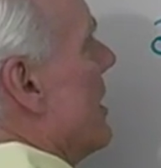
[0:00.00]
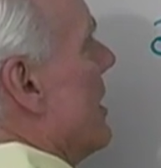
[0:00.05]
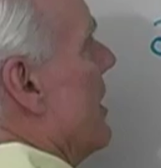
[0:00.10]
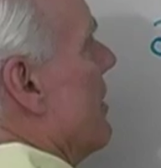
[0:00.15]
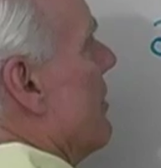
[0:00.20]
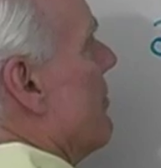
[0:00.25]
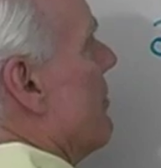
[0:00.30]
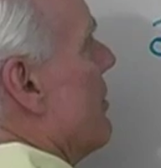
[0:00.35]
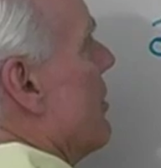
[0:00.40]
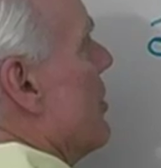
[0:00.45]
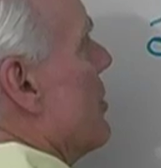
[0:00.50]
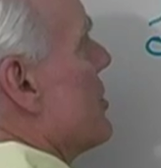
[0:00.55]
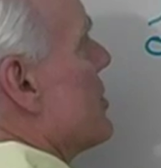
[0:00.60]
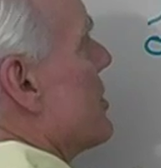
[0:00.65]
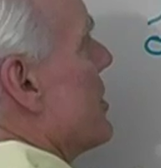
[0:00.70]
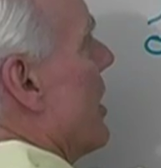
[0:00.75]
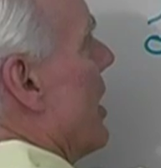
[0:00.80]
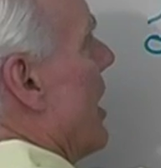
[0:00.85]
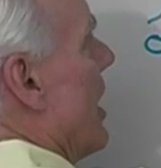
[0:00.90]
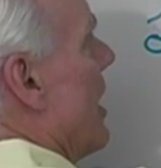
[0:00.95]
inverse
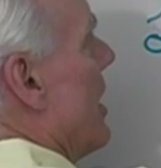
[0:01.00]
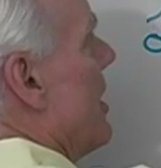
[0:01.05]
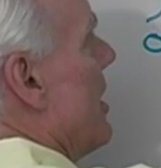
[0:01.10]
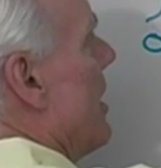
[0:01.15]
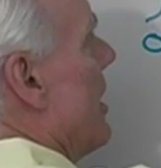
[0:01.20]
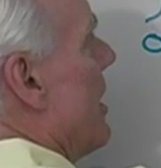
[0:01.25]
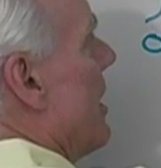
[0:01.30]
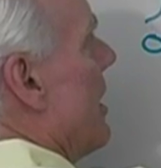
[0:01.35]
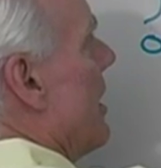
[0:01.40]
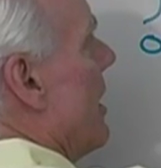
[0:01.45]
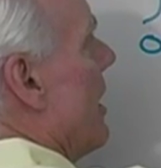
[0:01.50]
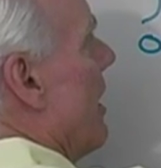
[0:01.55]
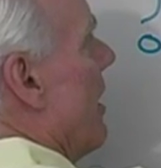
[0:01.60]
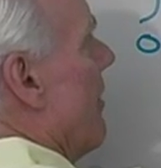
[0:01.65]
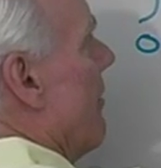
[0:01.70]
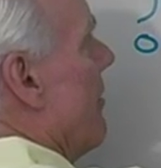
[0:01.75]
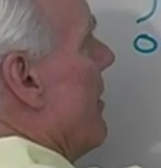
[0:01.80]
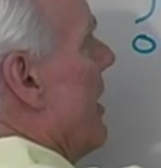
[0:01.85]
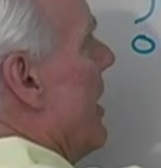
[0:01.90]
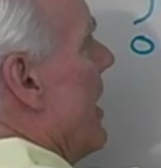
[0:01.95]
sine
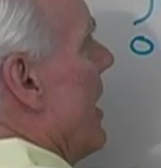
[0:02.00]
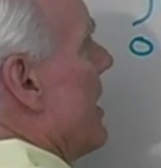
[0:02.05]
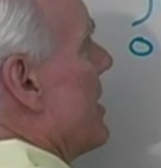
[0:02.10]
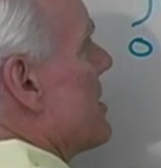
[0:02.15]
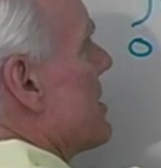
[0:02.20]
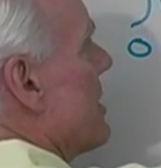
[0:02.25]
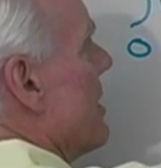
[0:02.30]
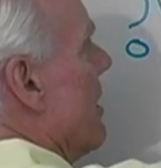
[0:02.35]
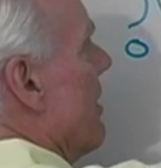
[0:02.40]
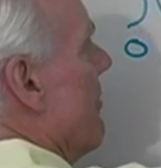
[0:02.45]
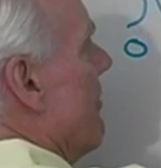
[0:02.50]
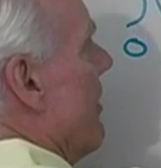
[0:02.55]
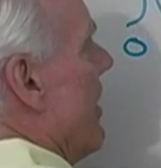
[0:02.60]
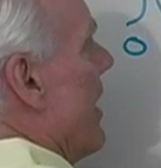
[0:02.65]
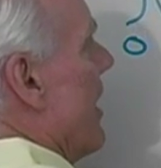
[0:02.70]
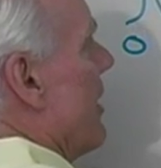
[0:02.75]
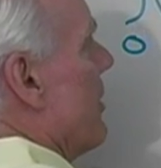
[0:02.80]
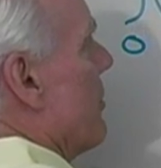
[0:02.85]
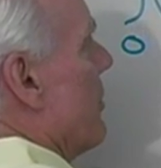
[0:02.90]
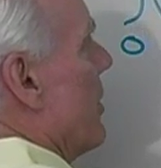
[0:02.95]
of x
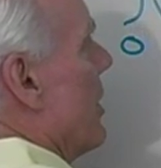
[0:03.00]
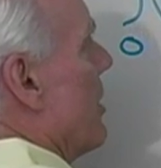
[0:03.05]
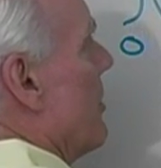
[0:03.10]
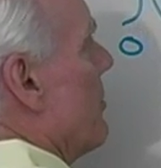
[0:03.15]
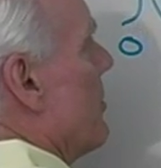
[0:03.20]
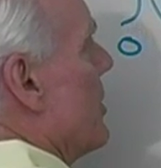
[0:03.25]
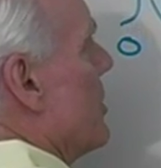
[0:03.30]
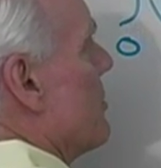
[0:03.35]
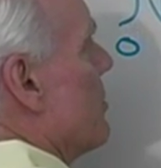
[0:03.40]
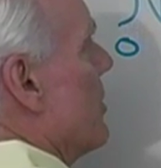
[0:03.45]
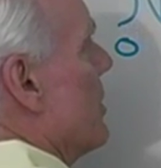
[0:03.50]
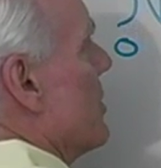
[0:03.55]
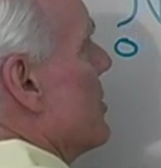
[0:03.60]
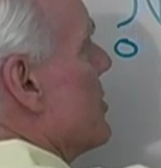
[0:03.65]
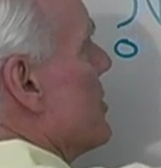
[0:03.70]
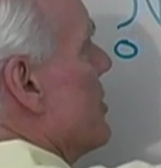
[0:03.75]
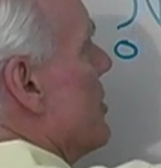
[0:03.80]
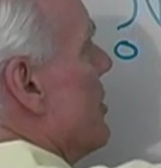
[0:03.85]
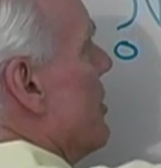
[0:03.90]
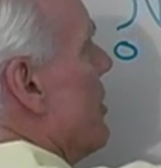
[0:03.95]
evaluated between
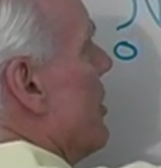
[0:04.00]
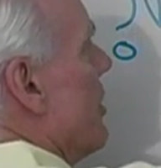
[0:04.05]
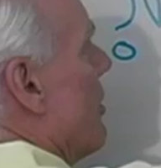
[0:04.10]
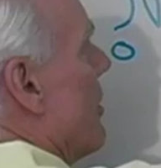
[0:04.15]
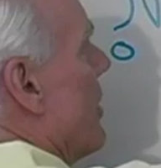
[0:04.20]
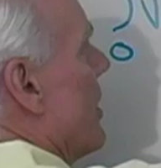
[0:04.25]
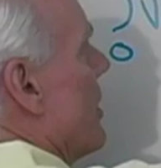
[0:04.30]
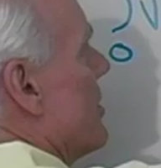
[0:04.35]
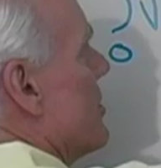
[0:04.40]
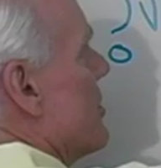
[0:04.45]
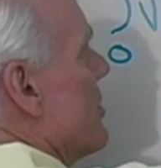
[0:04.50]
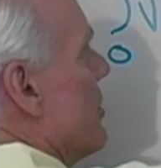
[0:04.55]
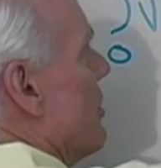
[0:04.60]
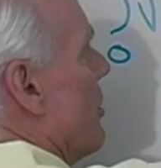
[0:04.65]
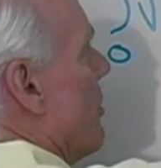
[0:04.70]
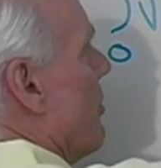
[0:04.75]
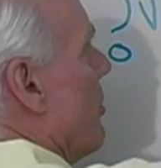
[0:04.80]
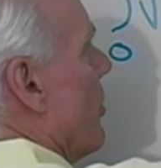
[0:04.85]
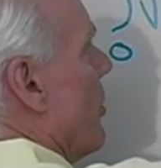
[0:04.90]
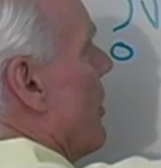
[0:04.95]
0 and
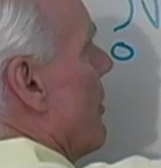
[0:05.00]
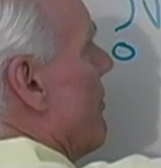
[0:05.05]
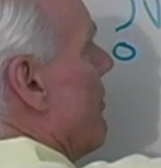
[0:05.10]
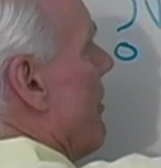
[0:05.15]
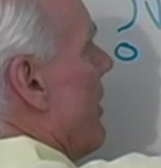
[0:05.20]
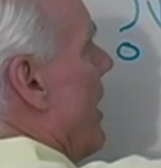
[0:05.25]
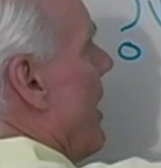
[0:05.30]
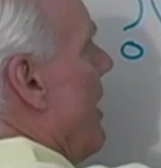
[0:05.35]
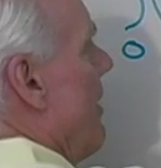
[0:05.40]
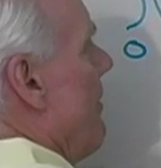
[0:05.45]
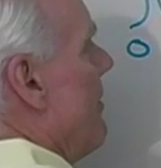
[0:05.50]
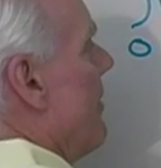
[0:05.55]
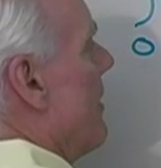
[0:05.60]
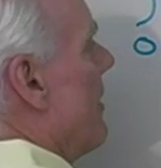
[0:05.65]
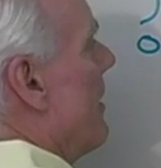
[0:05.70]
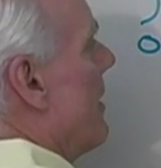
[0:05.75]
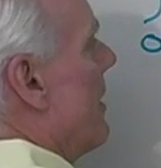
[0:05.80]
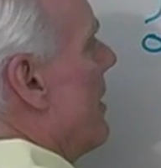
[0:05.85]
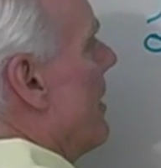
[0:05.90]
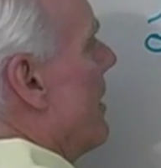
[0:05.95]
0 0.5.
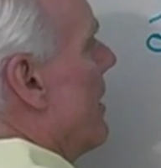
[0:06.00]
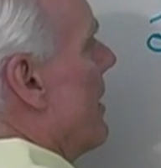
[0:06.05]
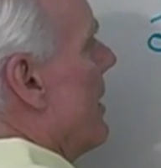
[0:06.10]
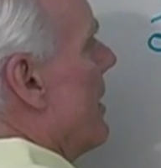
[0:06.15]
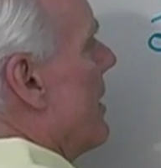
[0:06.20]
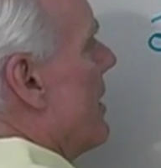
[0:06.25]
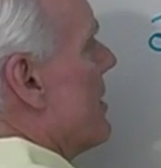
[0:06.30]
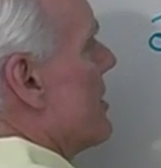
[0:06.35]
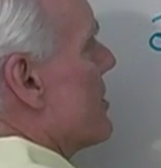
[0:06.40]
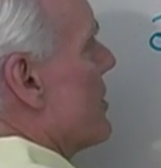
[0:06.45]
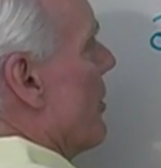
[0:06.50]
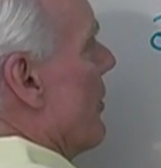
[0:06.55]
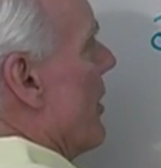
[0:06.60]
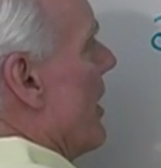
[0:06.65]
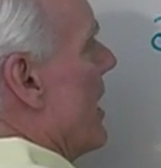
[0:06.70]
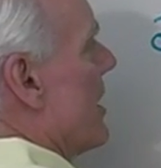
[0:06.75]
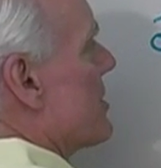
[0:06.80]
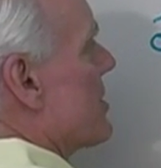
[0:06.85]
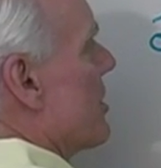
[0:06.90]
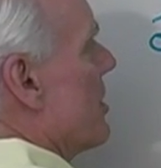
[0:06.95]
So
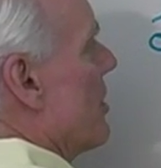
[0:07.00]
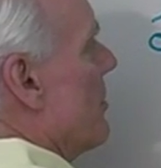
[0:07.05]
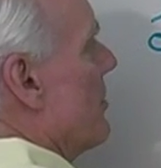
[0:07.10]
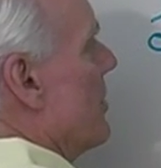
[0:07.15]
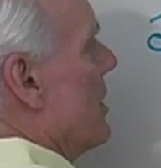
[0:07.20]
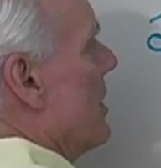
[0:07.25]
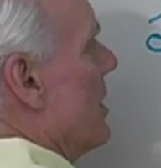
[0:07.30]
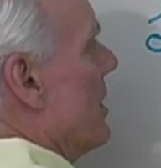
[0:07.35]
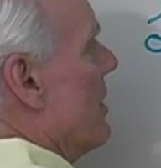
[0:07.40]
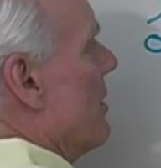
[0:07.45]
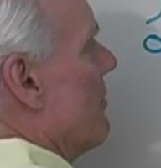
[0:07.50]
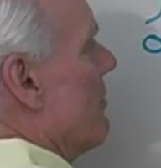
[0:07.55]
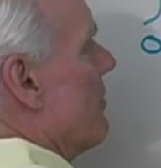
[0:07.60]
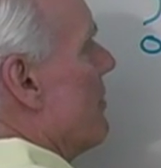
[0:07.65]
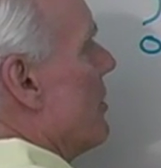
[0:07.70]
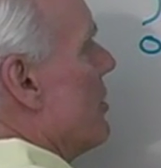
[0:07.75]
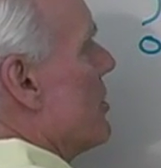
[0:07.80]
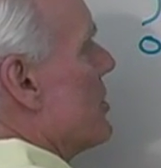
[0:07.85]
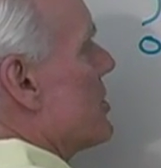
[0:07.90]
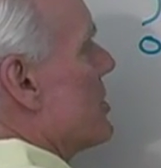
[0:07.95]
that's going to be
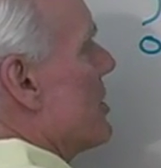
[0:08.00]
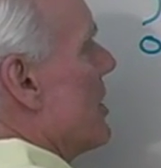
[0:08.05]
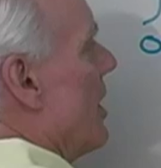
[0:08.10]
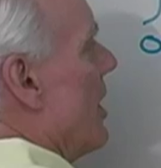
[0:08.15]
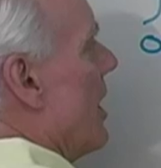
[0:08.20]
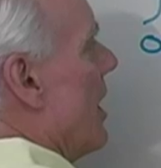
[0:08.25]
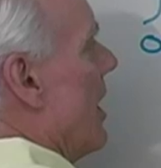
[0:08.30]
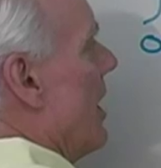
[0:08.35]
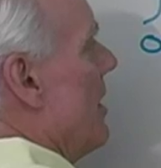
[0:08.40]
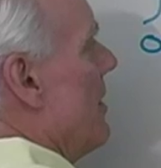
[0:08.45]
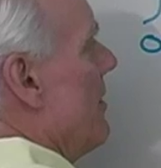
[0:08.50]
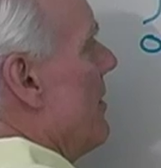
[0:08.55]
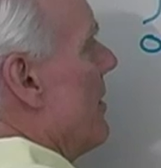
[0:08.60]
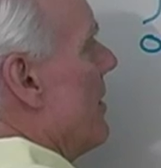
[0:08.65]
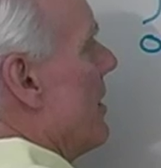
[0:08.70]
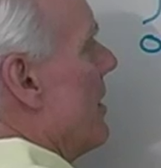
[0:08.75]
inverse sine